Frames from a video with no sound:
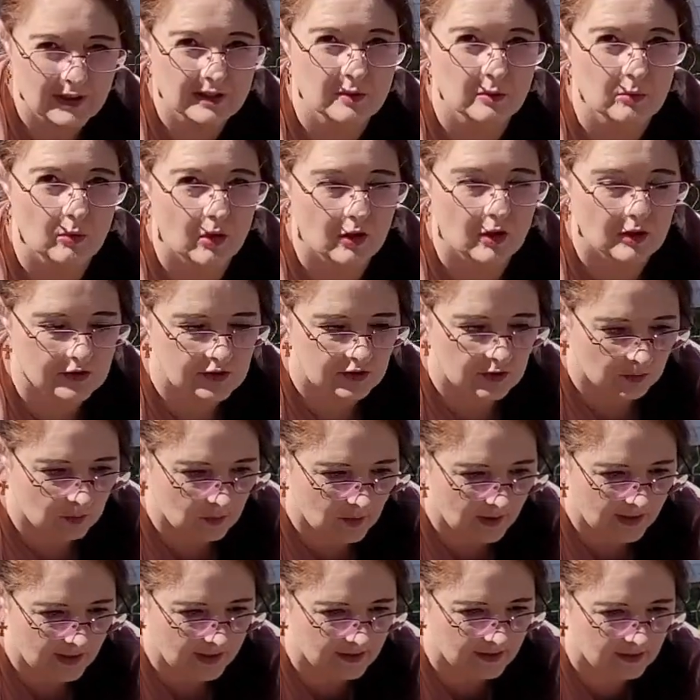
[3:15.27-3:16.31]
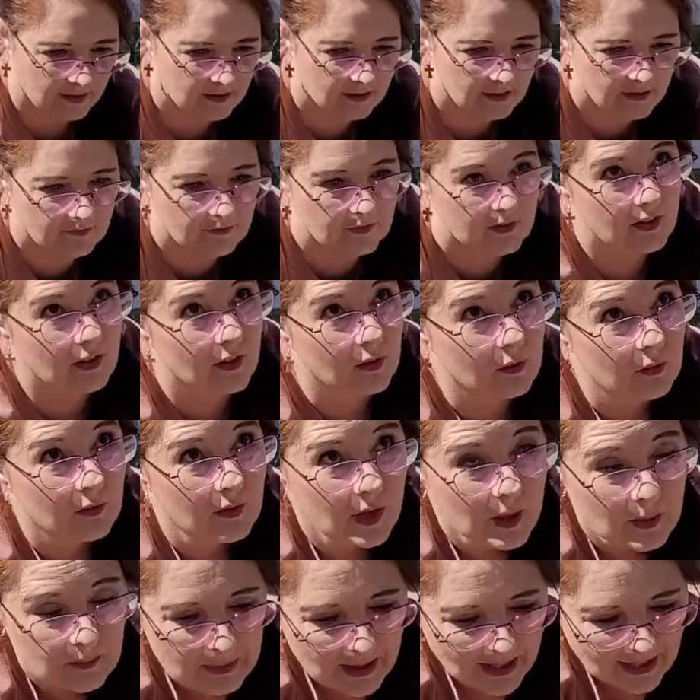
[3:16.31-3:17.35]
it to wash away. If you don't
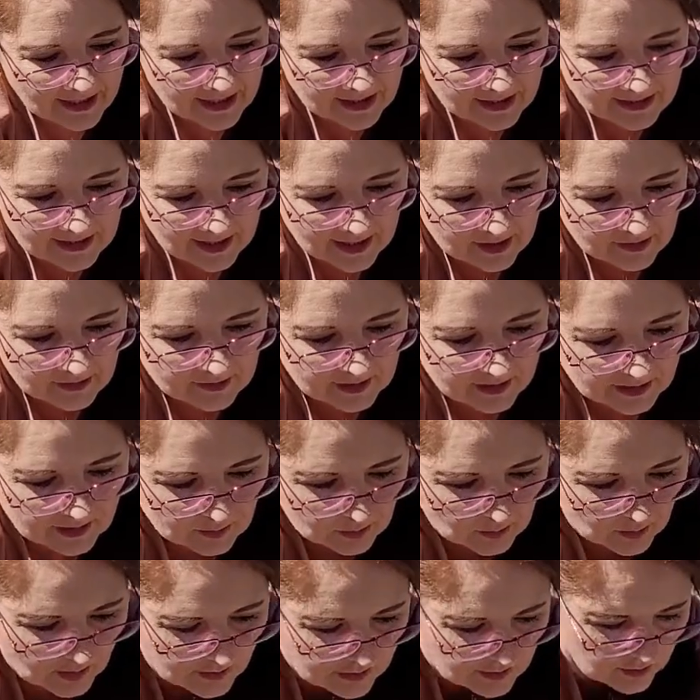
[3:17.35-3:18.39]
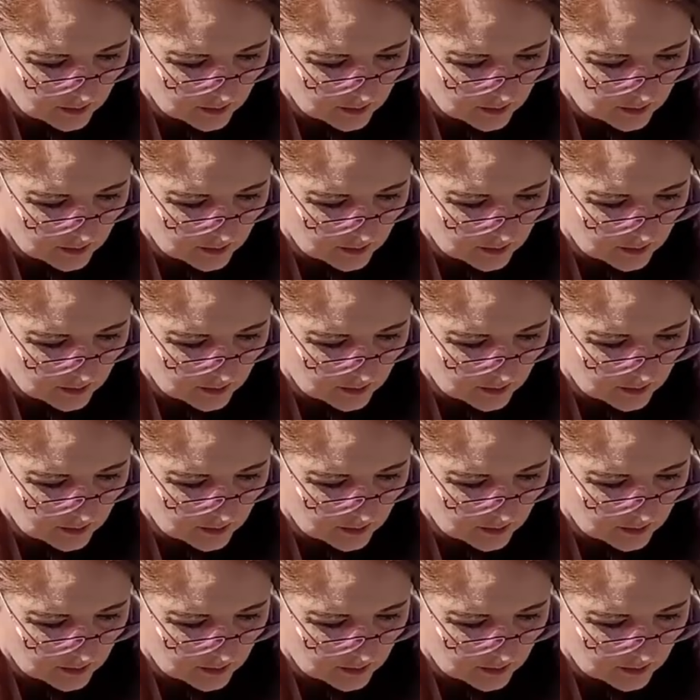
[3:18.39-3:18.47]
pack it down, it can wash